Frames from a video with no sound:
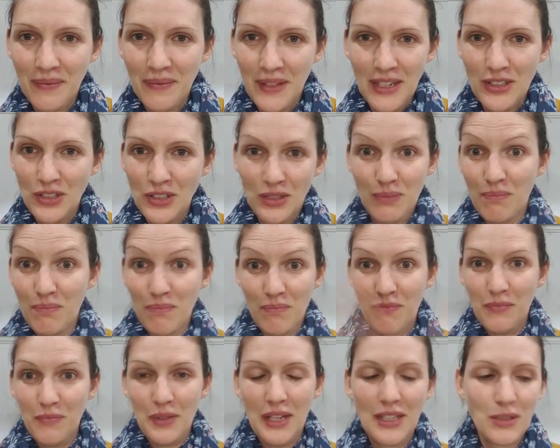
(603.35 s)
it just
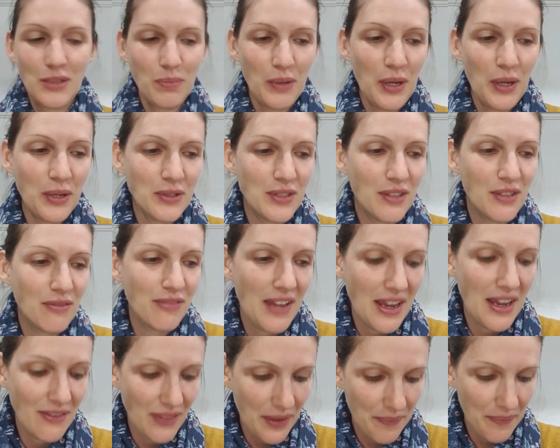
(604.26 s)
explodes the
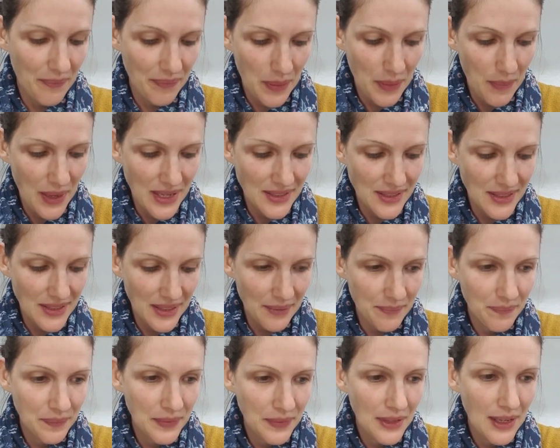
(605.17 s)
flavor. Amazing.
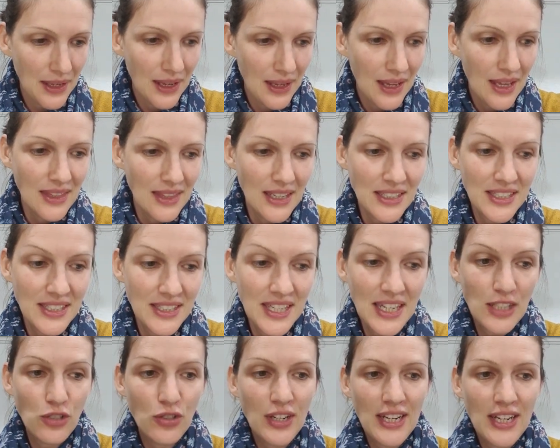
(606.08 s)
Then tea
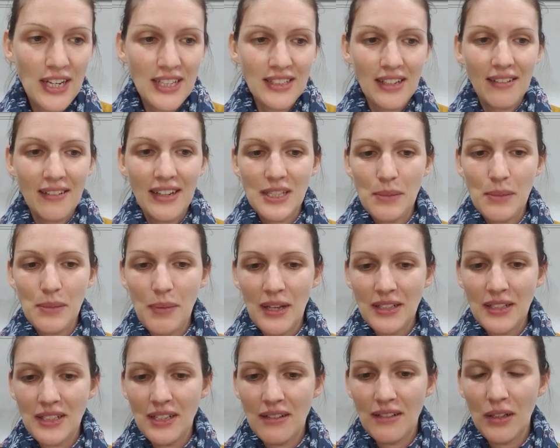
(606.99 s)
tree is our
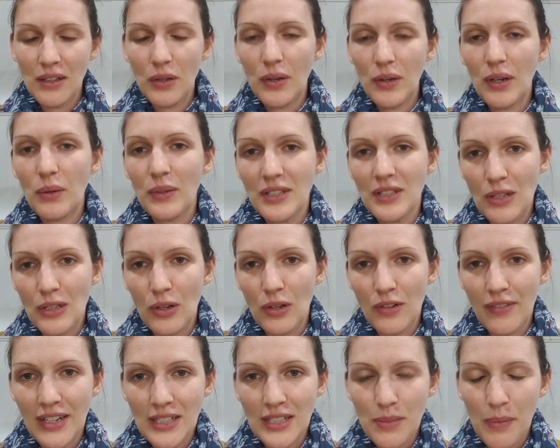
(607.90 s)
antibacterial oil. There's a lot of
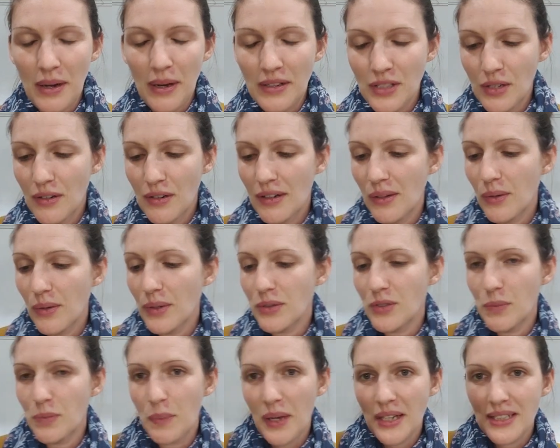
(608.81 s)
antibacterial
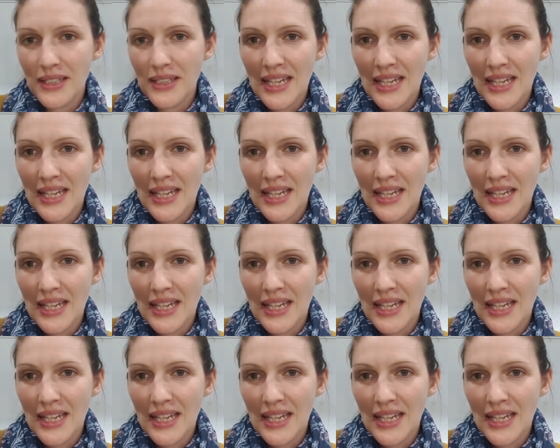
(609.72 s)
oils, but